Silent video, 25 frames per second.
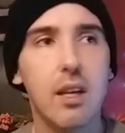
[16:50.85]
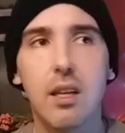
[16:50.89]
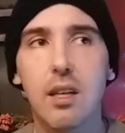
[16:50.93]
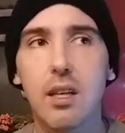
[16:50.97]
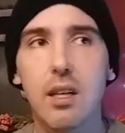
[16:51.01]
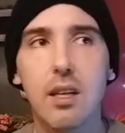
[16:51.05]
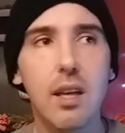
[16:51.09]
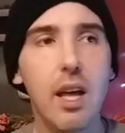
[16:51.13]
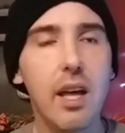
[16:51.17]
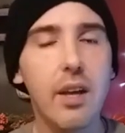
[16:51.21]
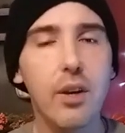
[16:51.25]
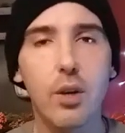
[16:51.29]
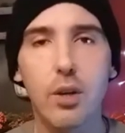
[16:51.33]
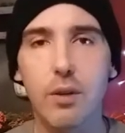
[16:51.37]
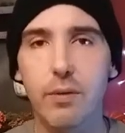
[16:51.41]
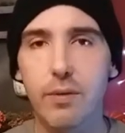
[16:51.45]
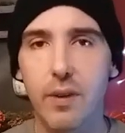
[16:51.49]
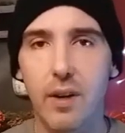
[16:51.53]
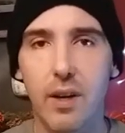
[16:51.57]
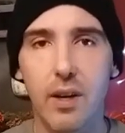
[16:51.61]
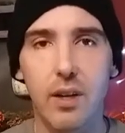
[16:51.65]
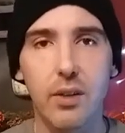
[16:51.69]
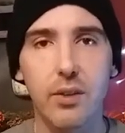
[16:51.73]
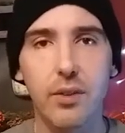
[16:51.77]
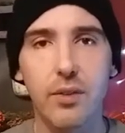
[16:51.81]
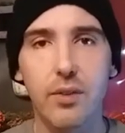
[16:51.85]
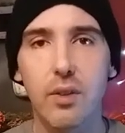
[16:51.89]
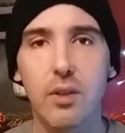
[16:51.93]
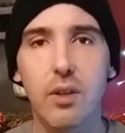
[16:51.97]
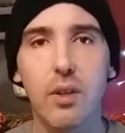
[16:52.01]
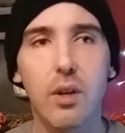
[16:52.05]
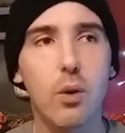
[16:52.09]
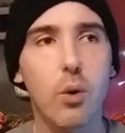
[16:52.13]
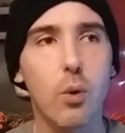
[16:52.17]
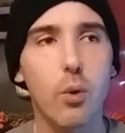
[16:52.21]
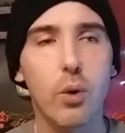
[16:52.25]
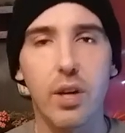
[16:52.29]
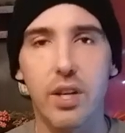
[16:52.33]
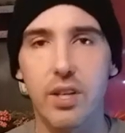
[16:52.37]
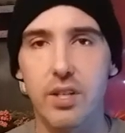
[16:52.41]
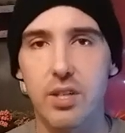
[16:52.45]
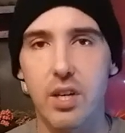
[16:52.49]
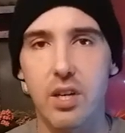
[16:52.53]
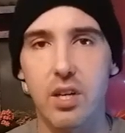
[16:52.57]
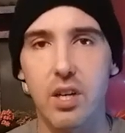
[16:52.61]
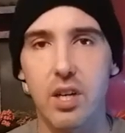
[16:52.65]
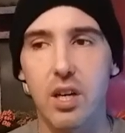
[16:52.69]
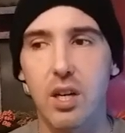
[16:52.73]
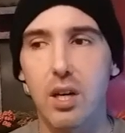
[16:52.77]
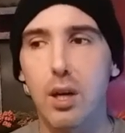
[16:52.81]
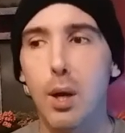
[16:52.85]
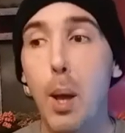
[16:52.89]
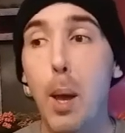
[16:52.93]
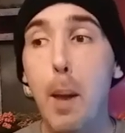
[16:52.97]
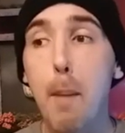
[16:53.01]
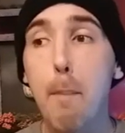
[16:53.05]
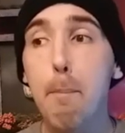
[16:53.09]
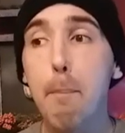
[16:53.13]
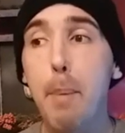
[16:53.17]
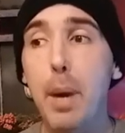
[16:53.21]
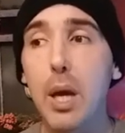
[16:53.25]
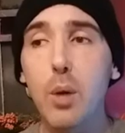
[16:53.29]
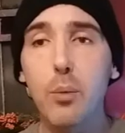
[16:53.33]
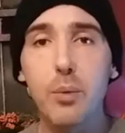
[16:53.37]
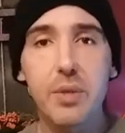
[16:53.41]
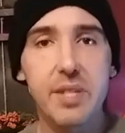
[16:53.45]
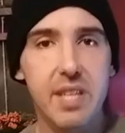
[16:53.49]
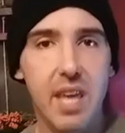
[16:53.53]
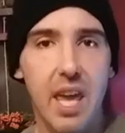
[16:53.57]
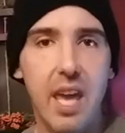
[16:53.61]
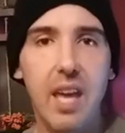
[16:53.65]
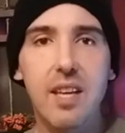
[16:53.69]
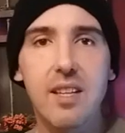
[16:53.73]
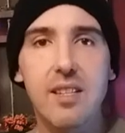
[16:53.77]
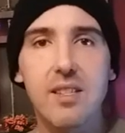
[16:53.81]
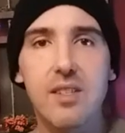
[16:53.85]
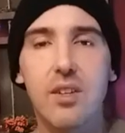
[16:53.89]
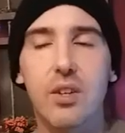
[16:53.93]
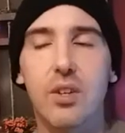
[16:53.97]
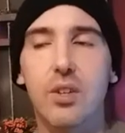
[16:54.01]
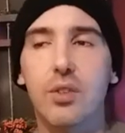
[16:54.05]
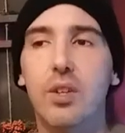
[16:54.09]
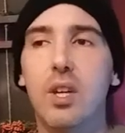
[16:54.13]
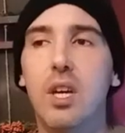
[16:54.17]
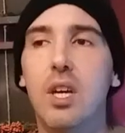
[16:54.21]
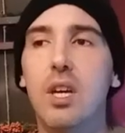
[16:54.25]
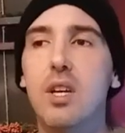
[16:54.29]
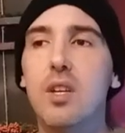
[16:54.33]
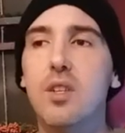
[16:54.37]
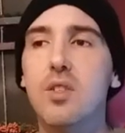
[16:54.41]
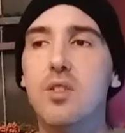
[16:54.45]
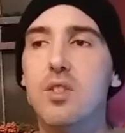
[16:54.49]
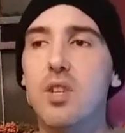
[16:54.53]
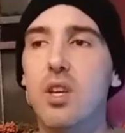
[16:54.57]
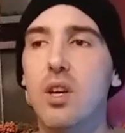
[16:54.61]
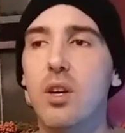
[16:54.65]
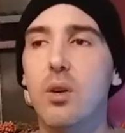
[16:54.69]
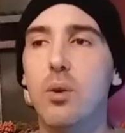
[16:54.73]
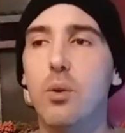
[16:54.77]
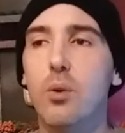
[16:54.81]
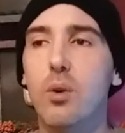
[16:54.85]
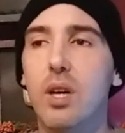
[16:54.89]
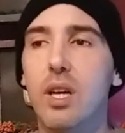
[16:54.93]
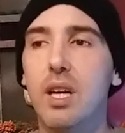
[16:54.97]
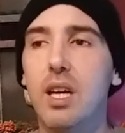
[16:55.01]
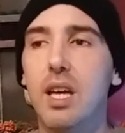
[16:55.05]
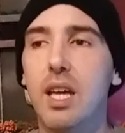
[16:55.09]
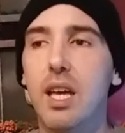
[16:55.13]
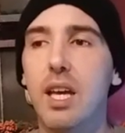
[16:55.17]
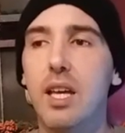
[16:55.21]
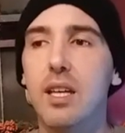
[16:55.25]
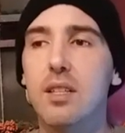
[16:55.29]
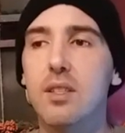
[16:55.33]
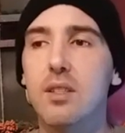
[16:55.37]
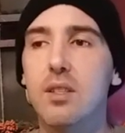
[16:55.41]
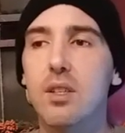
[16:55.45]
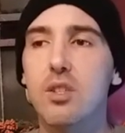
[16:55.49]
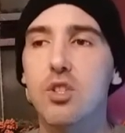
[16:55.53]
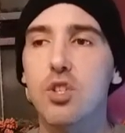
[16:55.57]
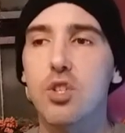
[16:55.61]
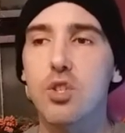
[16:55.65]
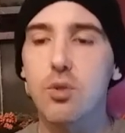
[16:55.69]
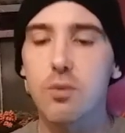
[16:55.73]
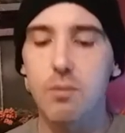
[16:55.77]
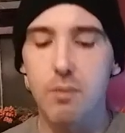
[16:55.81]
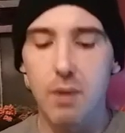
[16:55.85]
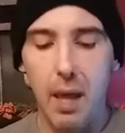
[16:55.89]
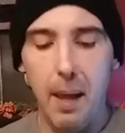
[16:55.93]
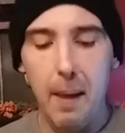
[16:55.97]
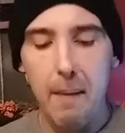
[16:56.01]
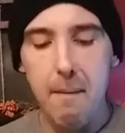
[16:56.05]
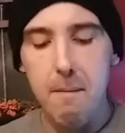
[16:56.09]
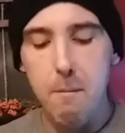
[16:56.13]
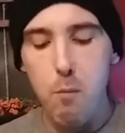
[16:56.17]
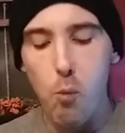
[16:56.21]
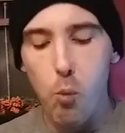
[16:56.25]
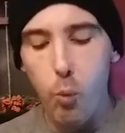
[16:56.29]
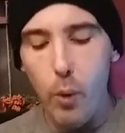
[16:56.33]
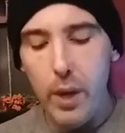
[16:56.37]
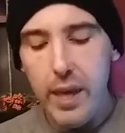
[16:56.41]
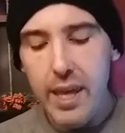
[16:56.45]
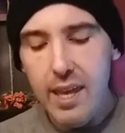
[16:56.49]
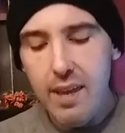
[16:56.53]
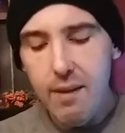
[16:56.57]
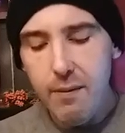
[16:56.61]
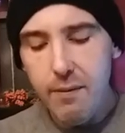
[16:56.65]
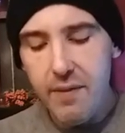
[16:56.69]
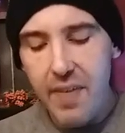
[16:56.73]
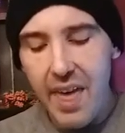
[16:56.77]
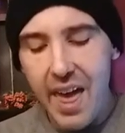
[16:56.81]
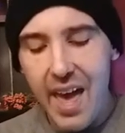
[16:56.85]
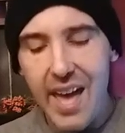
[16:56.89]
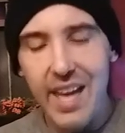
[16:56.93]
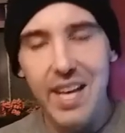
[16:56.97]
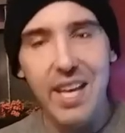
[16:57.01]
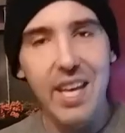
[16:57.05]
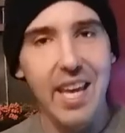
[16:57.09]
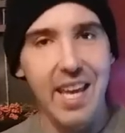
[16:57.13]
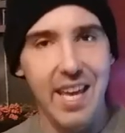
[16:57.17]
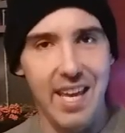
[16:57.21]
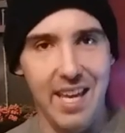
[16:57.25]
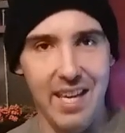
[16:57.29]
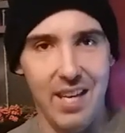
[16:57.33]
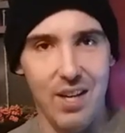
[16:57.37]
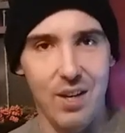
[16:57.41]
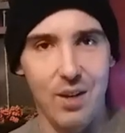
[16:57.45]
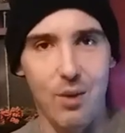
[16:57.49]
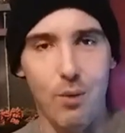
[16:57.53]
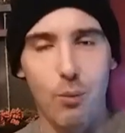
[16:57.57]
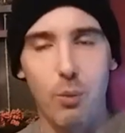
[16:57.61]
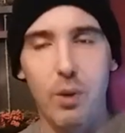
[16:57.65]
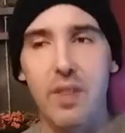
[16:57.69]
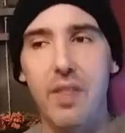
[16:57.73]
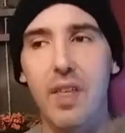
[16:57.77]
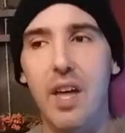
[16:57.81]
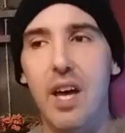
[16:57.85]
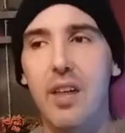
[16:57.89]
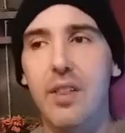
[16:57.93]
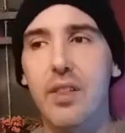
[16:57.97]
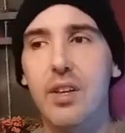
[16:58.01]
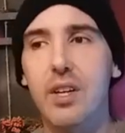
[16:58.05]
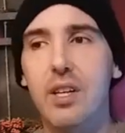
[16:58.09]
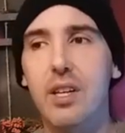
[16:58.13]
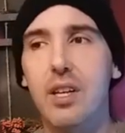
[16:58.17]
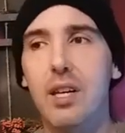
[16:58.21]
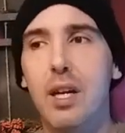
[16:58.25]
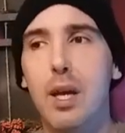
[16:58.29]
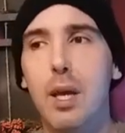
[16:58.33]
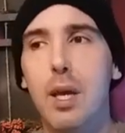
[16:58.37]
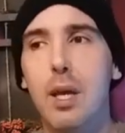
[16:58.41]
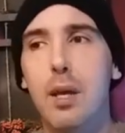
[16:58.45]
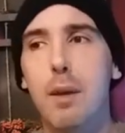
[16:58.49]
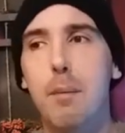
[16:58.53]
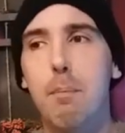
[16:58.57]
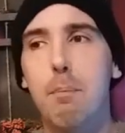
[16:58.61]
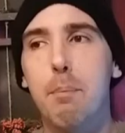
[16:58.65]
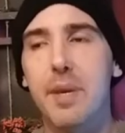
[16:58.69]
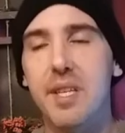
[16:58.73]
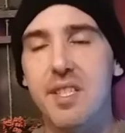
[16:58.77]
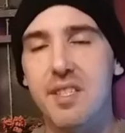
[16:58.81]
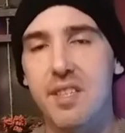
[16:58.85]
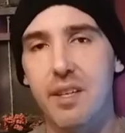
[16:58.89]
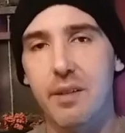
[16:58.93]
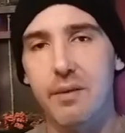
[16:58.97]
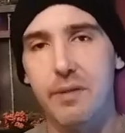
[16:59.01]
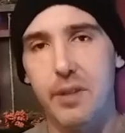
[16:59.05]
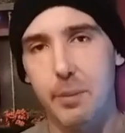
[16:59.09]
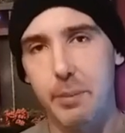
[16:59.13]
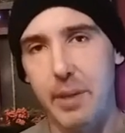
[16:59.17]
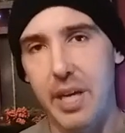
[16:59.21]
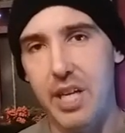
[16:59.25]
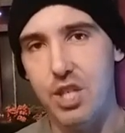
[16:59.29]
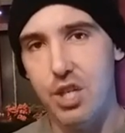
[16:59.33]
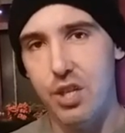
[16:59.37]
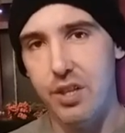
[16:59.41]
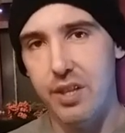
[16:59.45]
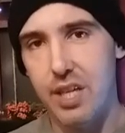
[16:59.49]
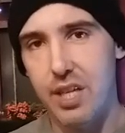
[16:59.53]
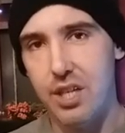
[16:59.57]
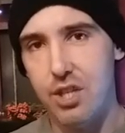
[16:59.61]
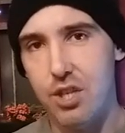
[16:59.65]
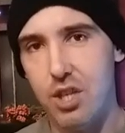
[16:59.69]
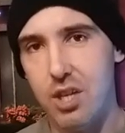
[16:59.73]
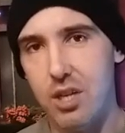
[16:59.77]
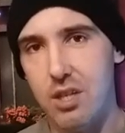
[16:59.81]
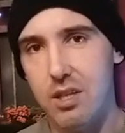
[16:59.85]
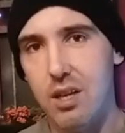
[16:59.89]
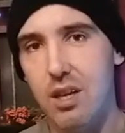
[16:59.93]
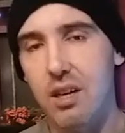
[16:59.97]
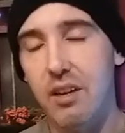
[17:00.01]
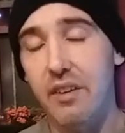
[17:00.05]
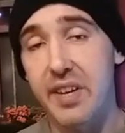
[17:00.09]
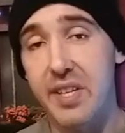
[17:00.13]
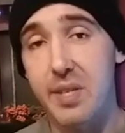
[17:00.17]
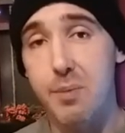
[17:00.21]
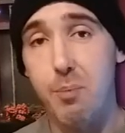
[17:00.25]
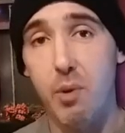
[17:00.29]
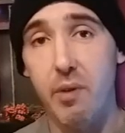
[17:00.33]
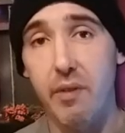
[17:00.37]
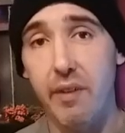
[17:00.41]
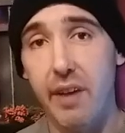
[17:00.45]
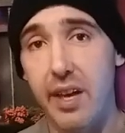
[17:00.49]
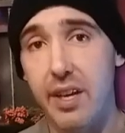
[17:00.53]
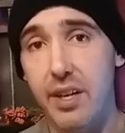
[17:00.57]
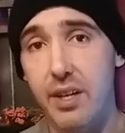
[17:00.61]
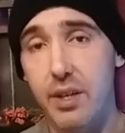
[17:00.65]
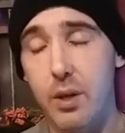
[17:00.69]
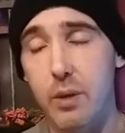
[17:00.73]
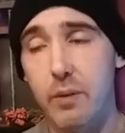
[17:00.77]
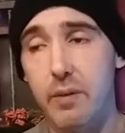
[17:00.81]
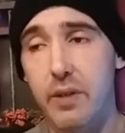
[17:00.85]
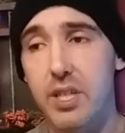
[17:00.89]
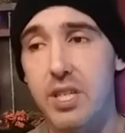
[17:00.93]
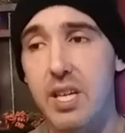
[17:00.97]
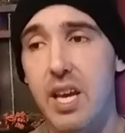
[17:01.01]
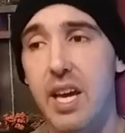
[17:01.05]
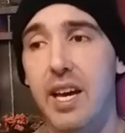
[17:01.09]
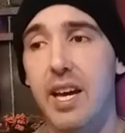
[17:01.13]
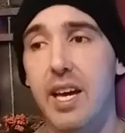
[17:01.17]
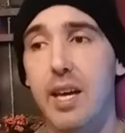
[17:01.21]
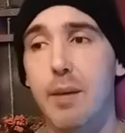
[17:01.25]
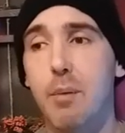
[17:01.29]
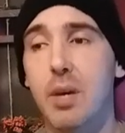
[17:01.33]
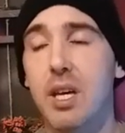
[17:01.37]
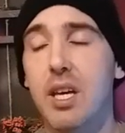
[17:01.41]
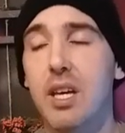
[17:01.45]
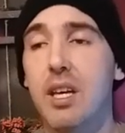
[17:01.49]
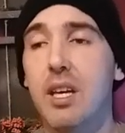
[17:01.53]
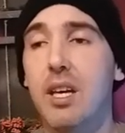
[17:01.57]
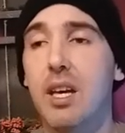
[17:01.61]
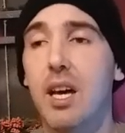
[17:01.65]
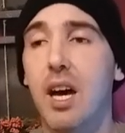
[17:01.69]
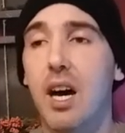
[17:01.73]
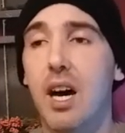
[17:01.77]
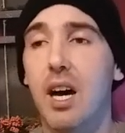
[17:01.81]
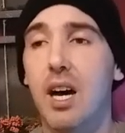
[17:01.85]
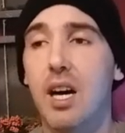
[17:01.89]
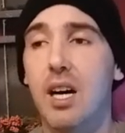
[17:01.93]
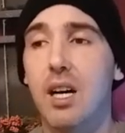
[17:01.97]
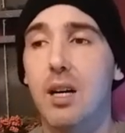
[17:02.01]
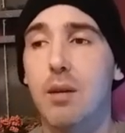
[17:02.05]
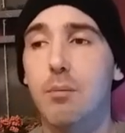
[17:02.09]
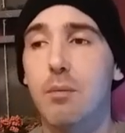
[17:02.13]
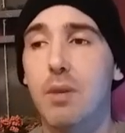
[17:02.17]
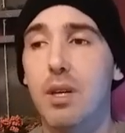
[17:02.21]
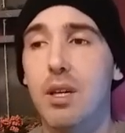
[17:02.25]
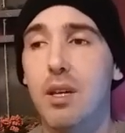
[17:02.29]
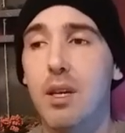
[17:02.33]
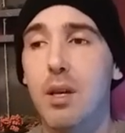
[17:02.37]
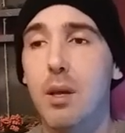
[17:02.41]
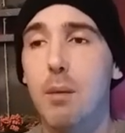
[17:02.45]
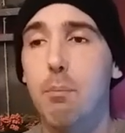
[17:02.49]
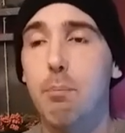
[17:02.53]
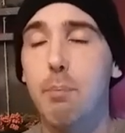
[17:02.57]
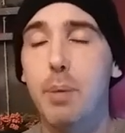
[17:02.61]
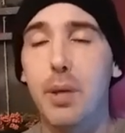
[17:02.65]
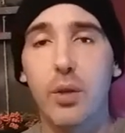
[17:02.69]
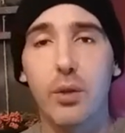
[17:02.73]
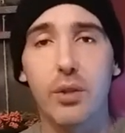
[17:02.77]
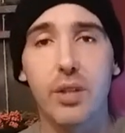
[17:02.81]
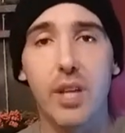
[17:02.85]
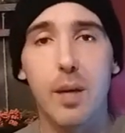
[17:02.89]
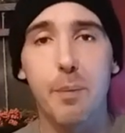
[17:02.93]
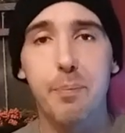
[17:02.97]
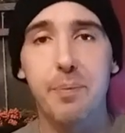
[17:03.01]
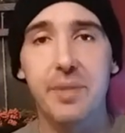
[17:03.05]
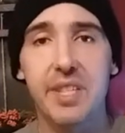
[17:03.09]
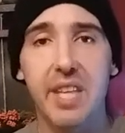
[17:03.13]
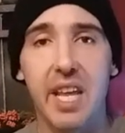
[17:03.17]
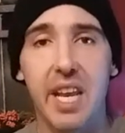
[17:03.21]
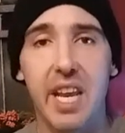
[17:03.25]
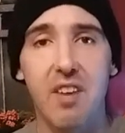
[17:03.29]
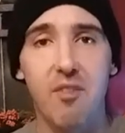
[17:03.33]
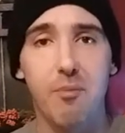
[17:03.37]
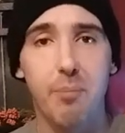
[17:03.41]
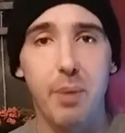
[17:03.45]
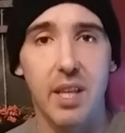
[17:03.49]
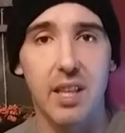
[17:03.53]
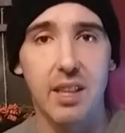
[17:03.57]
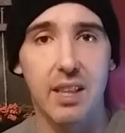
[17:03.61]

Not her fault, according to her, but it was canceled. So, weave that in with other misinformation that Chantal has provided over time. Um, build-ups that have been